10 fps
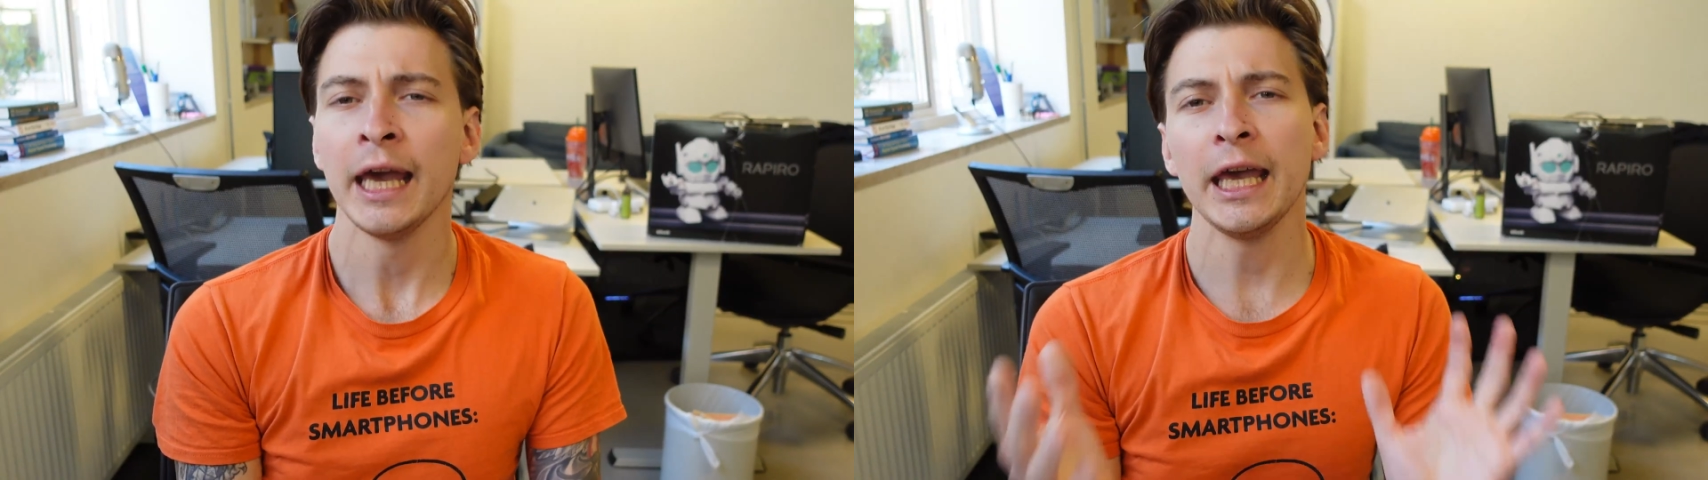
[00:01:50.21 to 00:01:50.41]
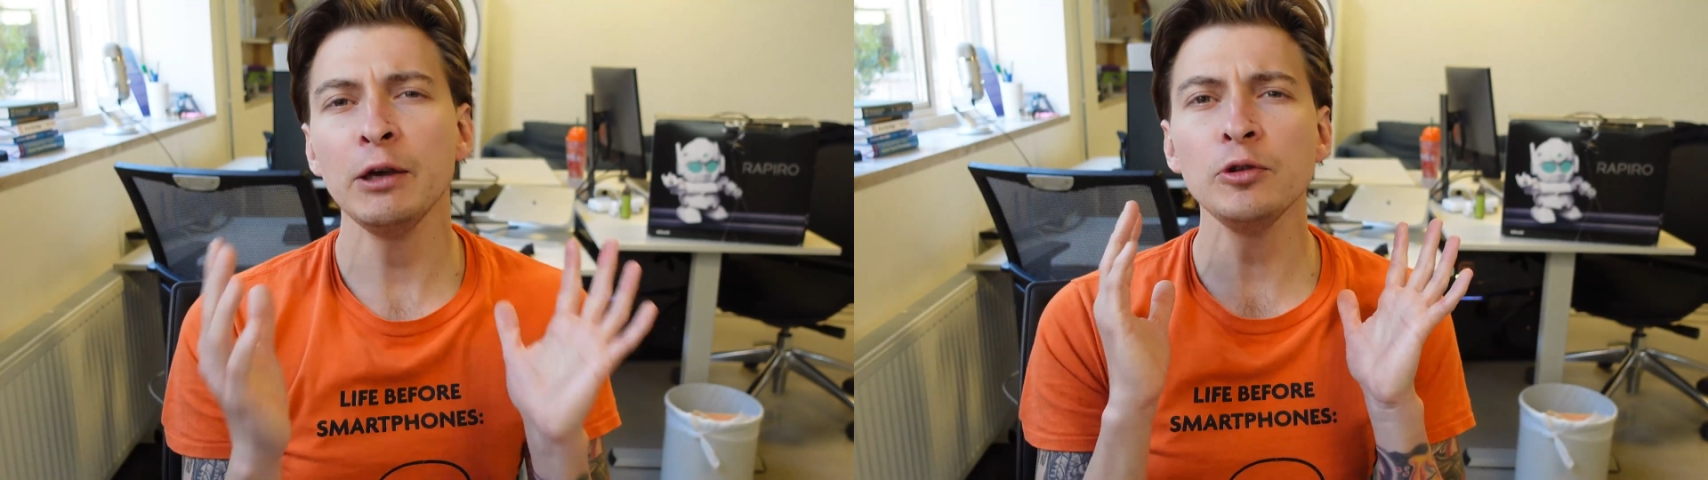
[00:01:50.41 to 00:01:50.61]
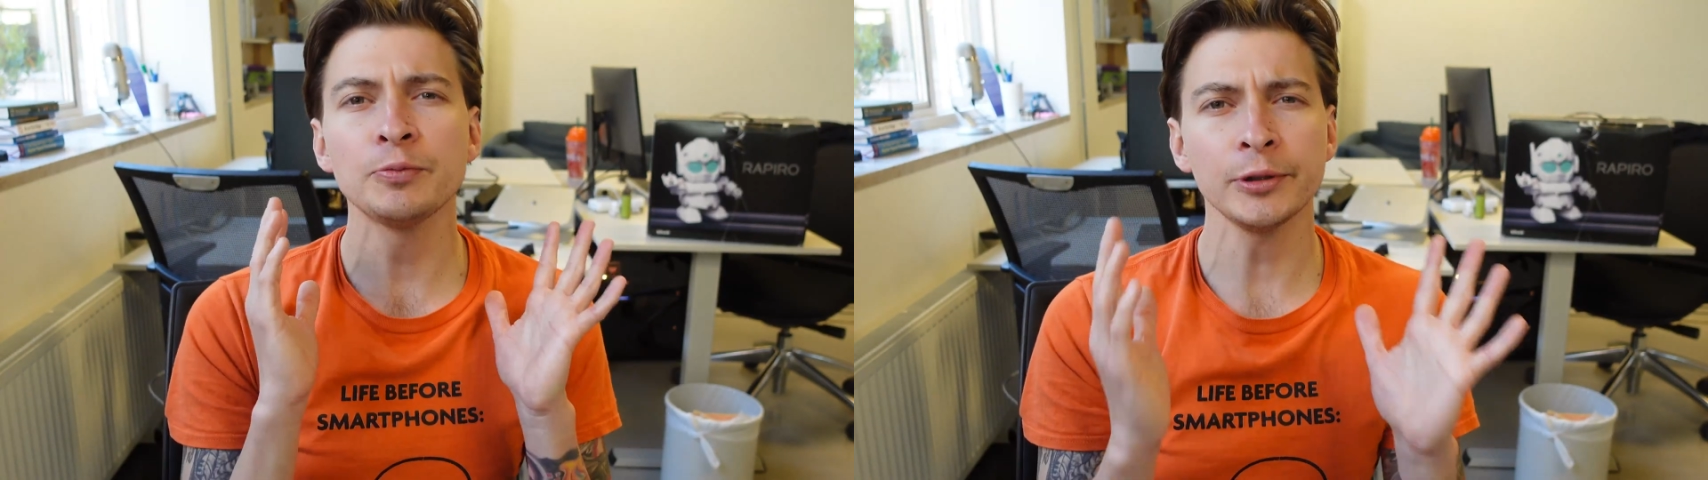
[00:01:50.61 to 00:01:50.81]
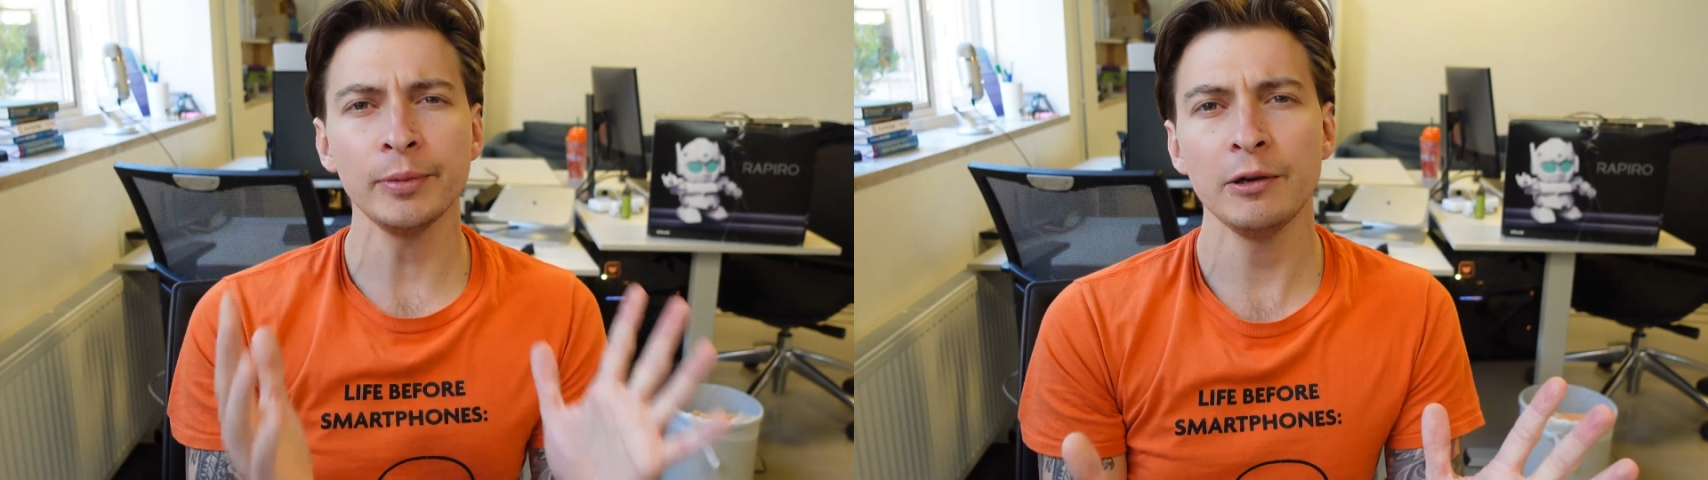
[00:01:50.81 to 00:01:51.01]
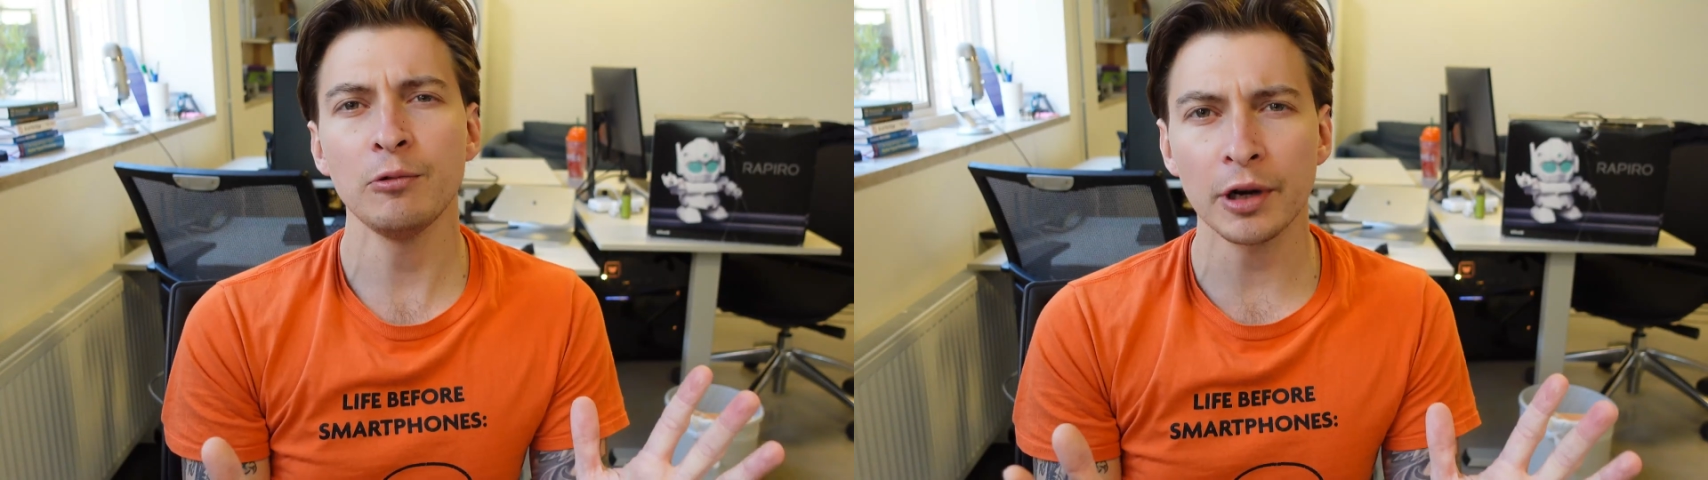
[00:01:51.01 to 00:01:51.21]
It would
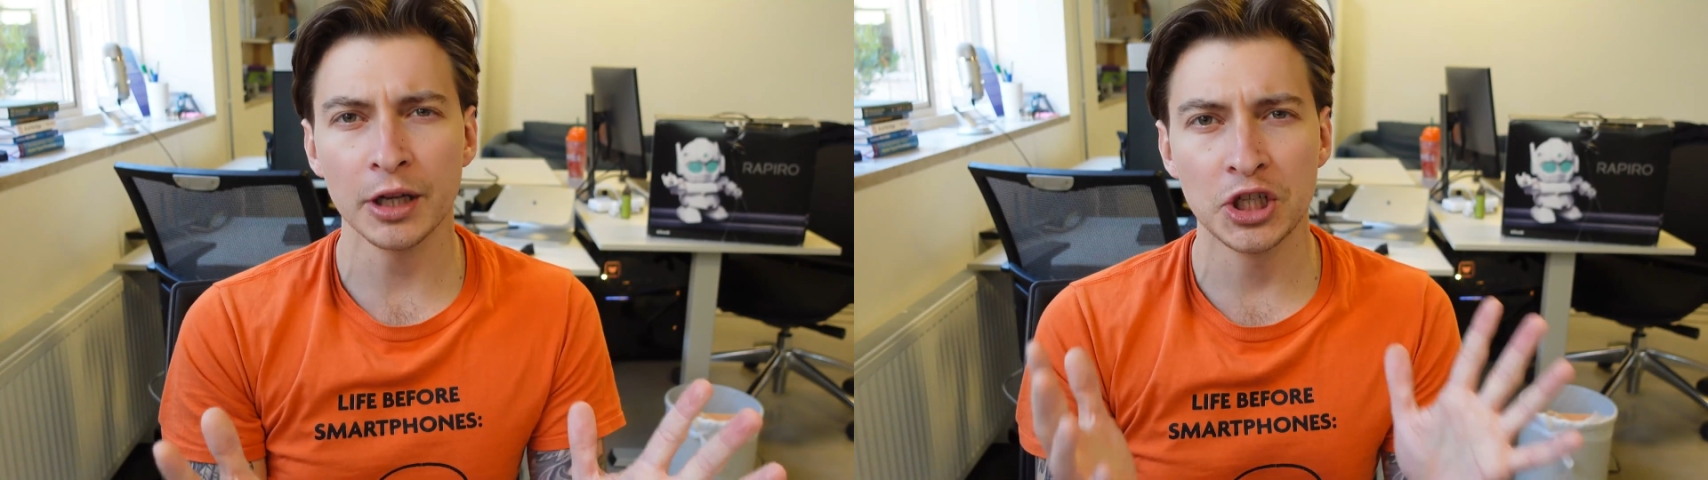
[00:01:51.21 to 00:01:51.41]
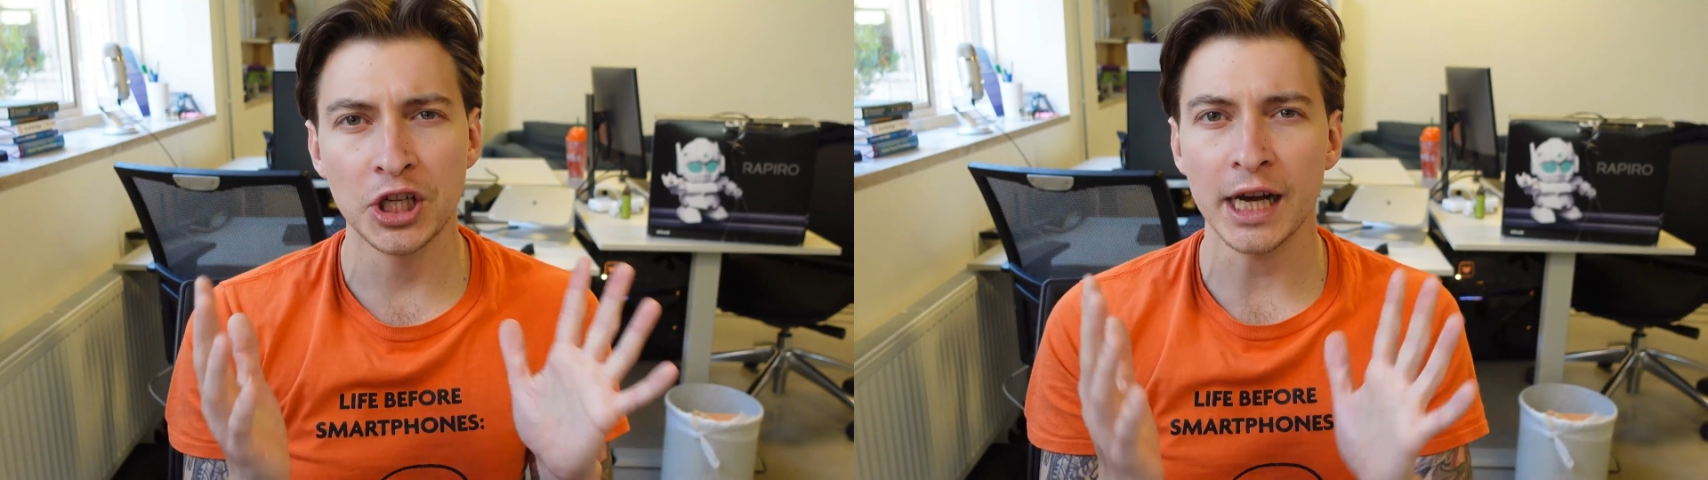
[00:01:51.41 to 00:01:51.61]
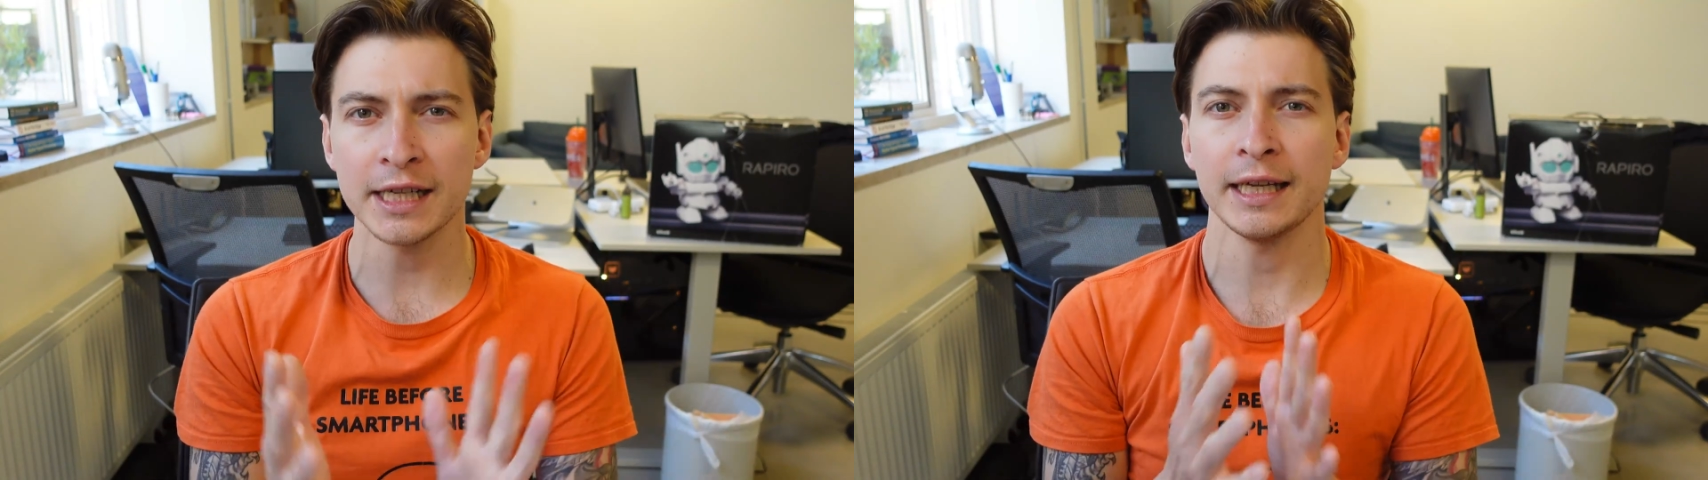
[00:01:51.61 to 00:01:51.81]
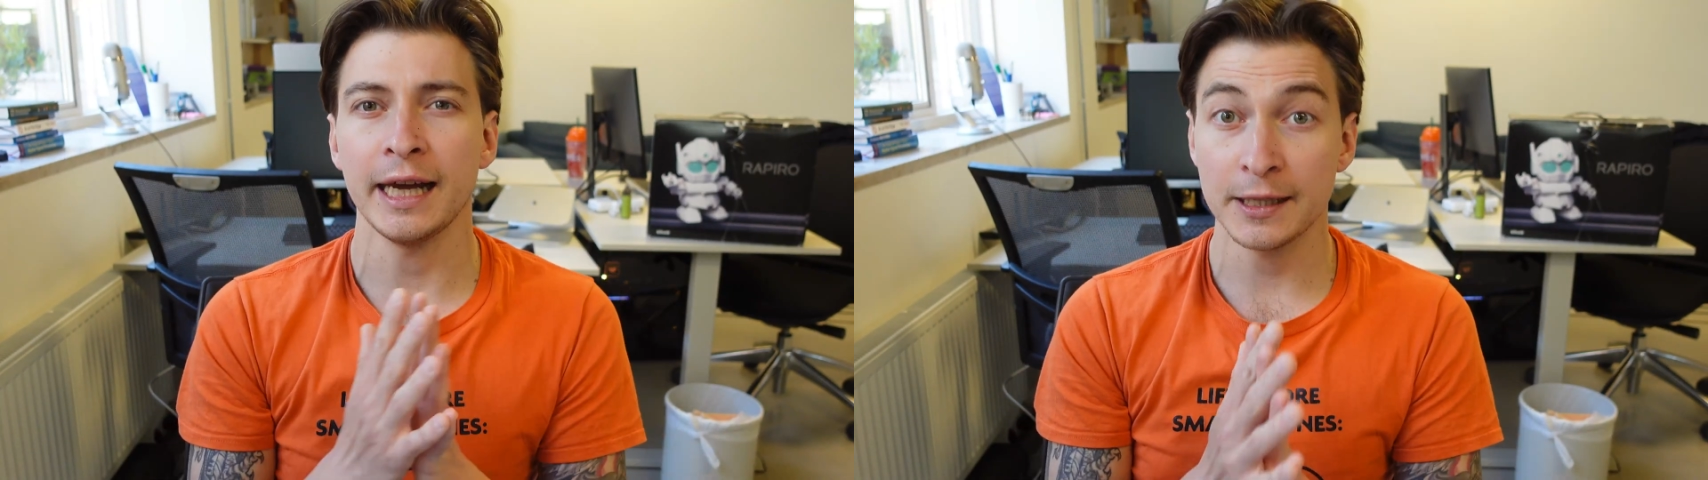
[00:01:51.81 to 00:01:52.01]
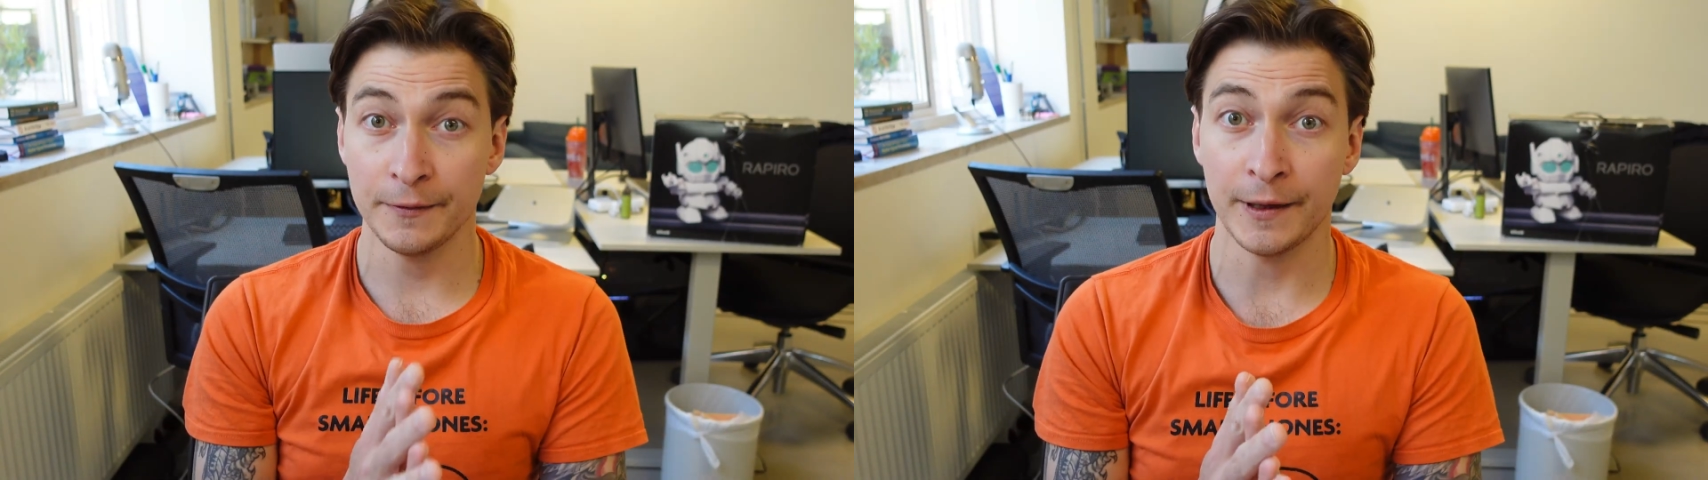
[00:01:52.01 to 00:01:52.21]
probably work just
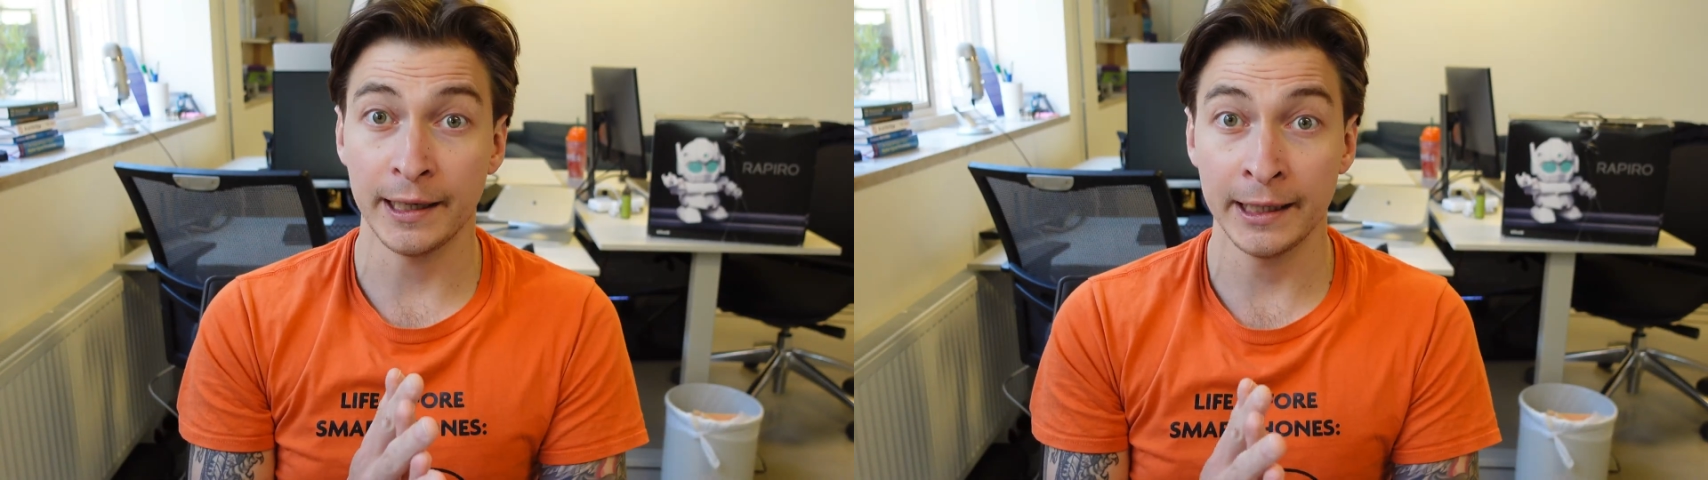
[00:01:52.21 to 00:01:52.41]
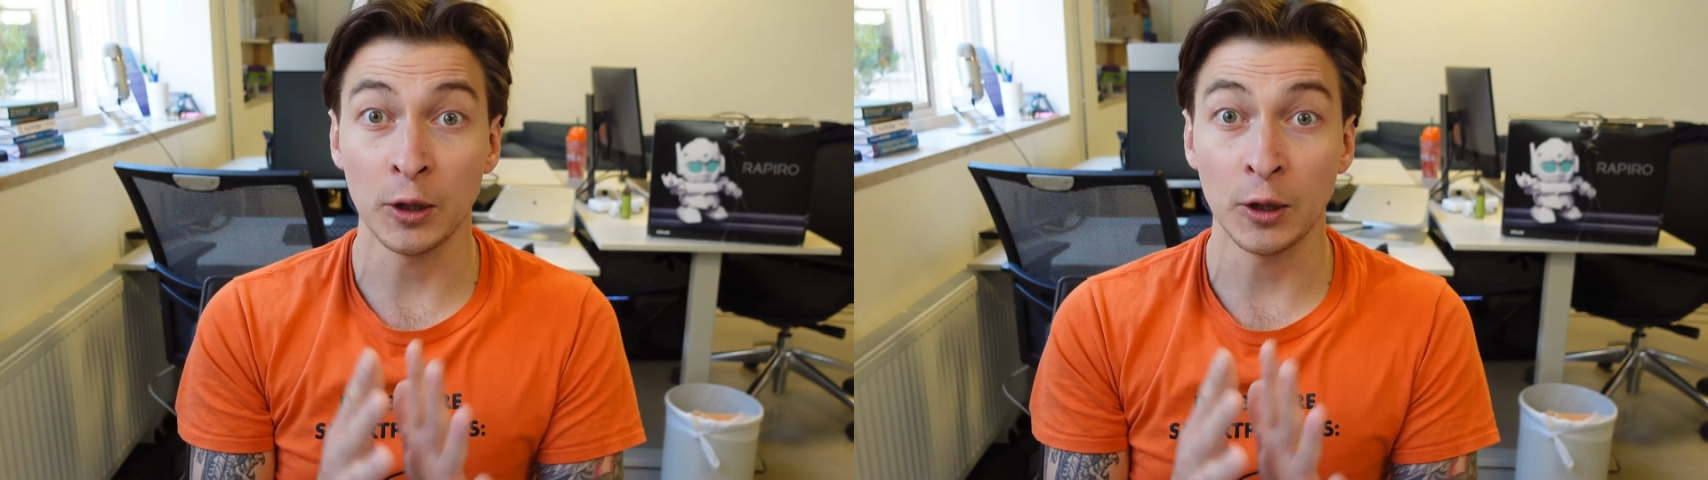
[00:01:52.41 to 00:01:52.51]
as fine